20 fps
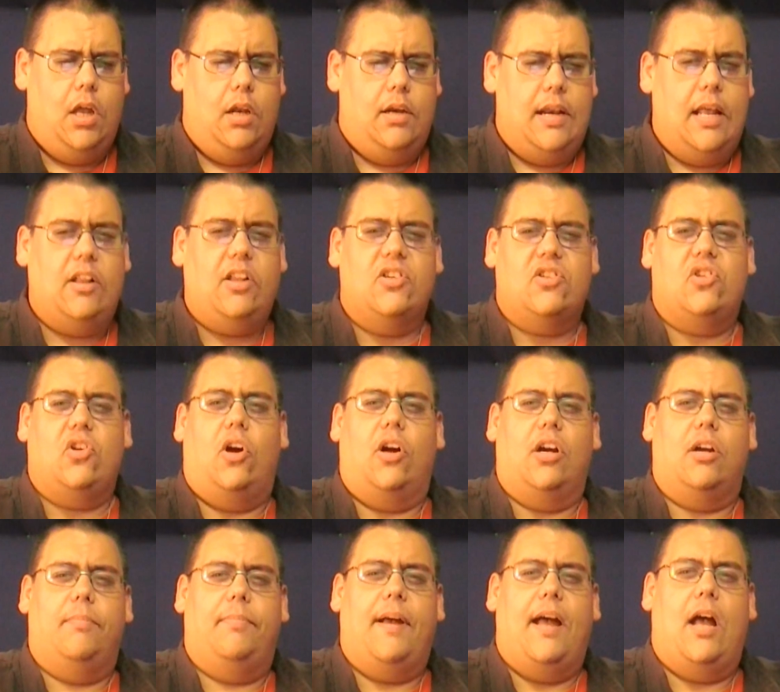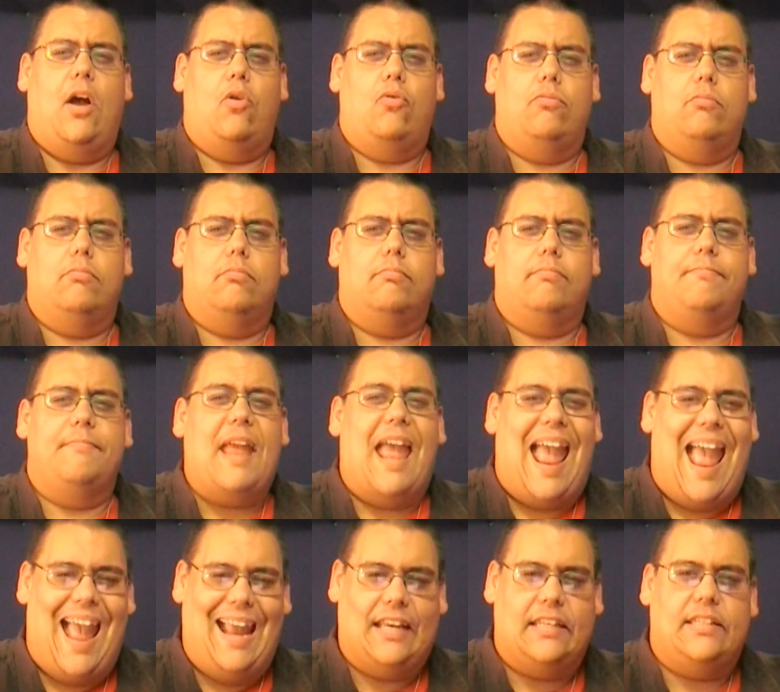Now let's talk about
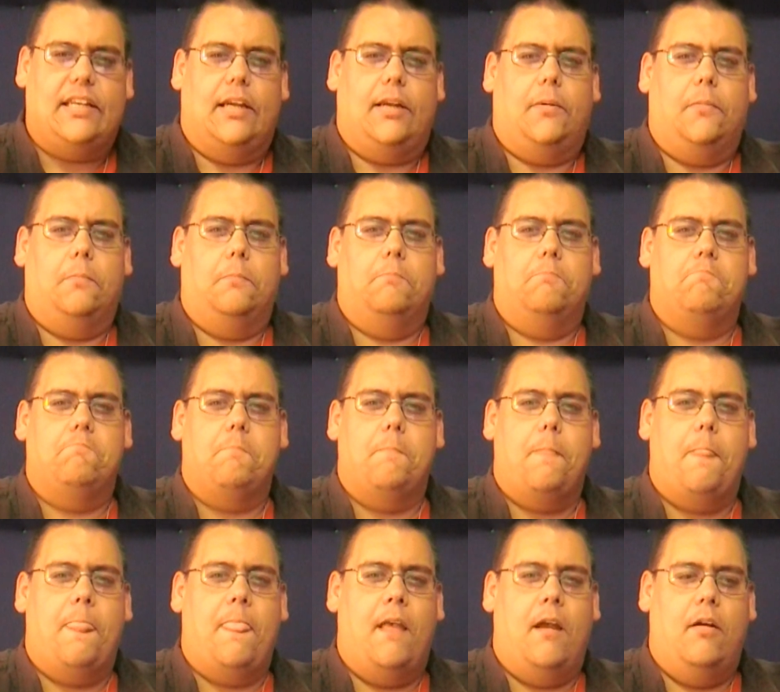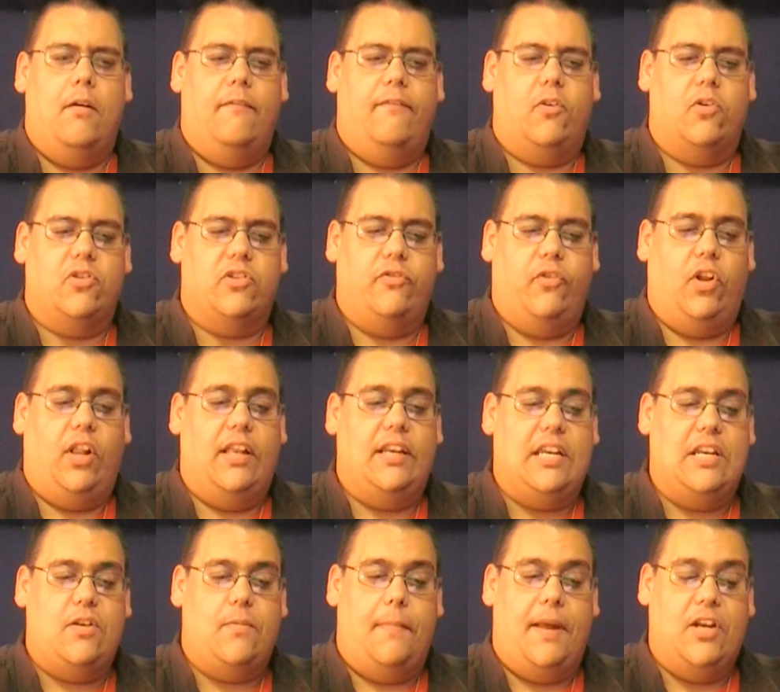acting. First of all, I
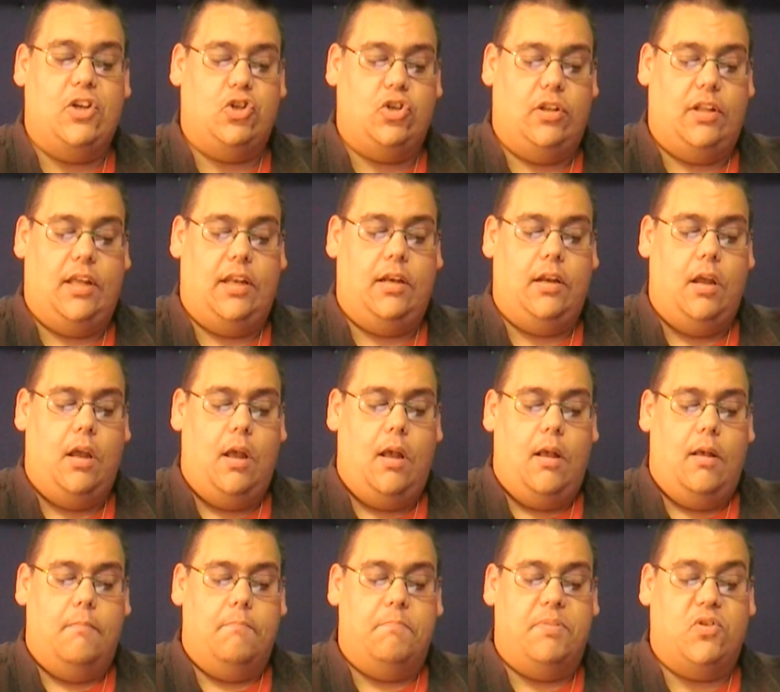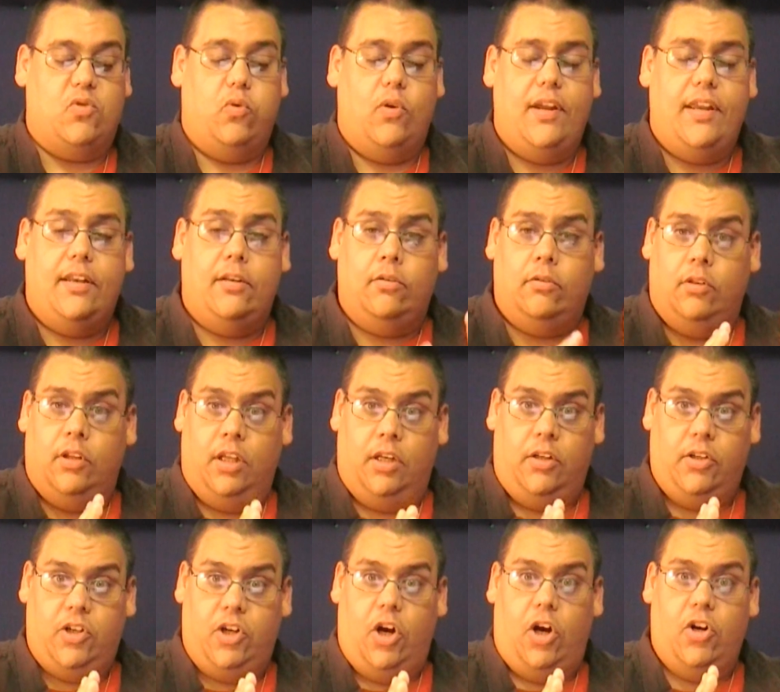need to mention that between
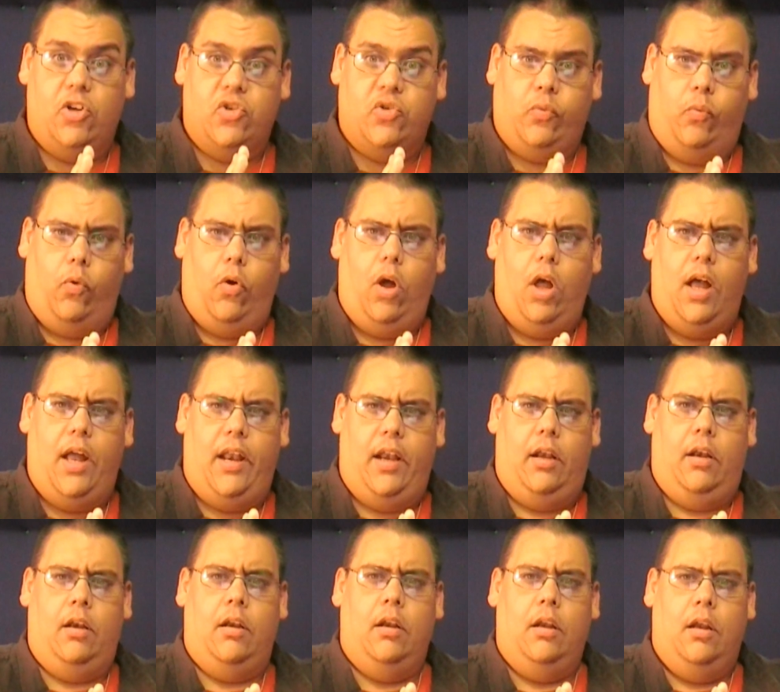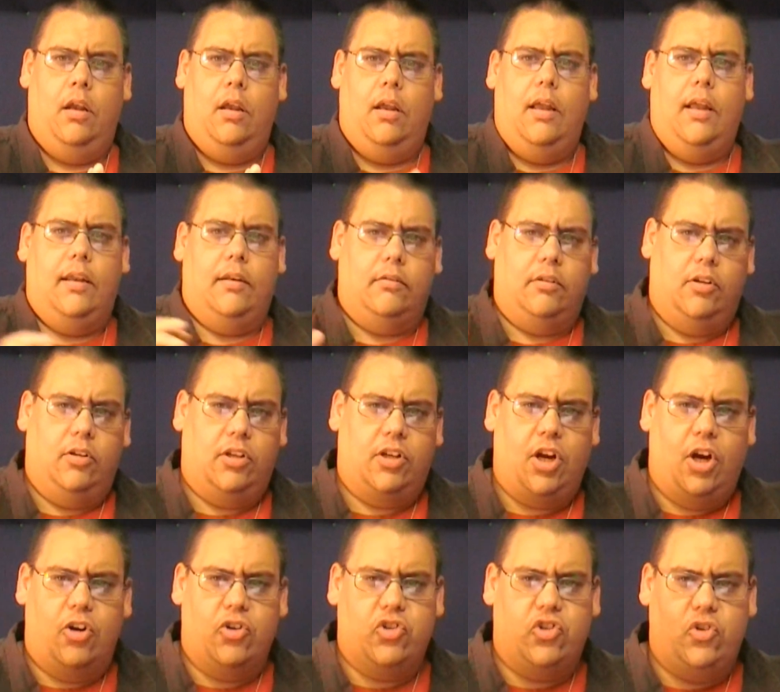Little Cars 1 and Little
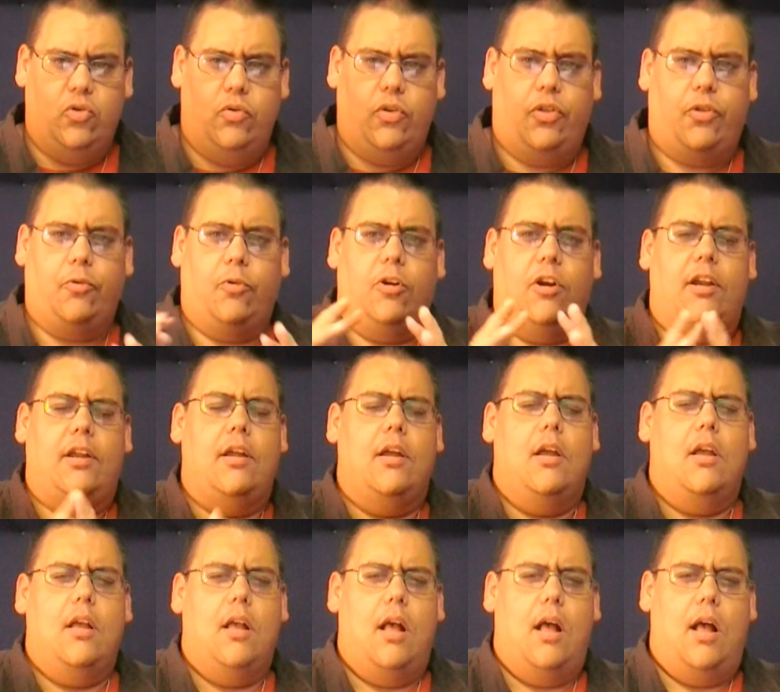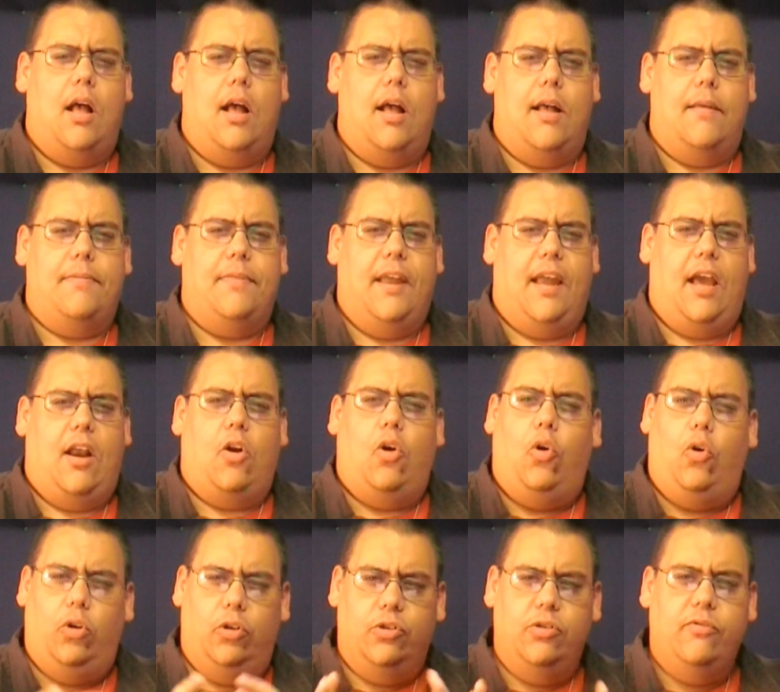Cars 2 and 3, they got a
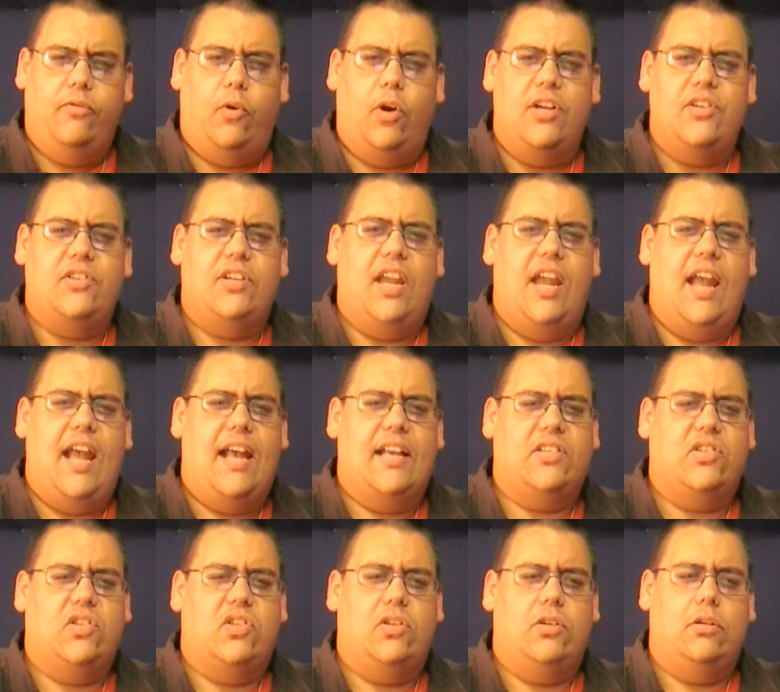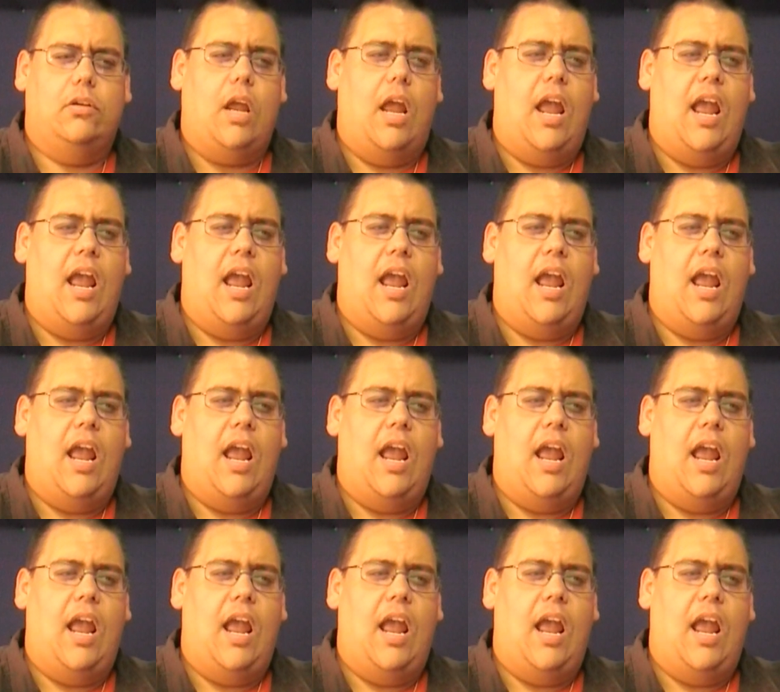whole new voice cast.